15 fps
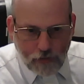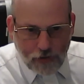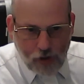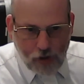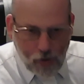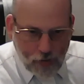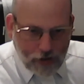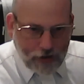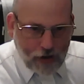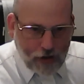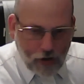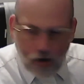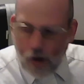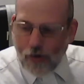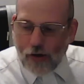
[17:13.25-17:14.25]
Going
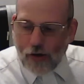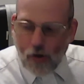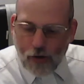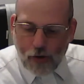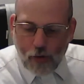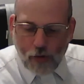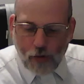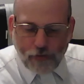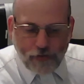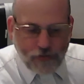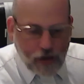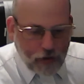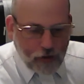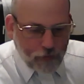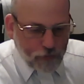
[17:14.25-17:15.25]
according to our own desires.